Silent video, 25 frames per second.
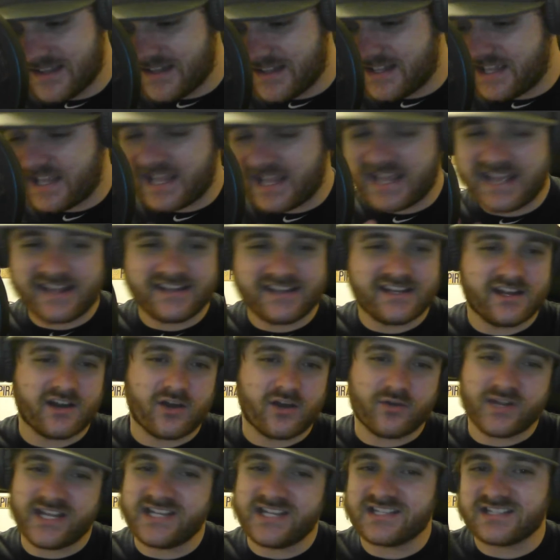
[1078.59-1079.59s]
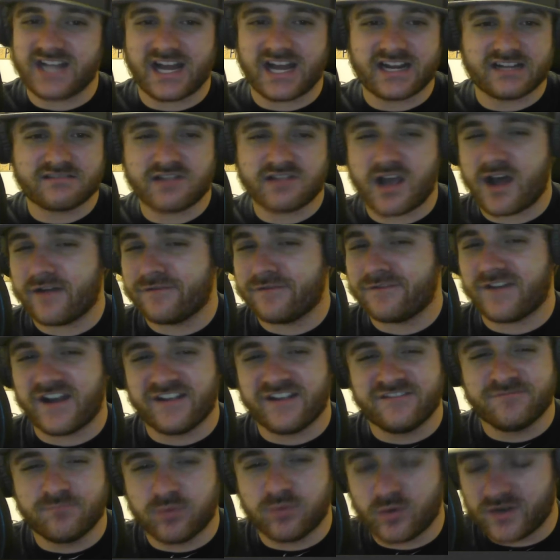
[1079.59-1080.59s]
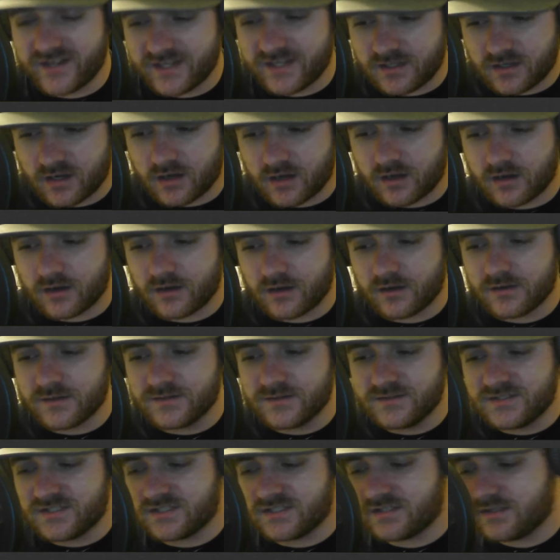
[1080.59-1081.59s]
he's not a top 5 point guard.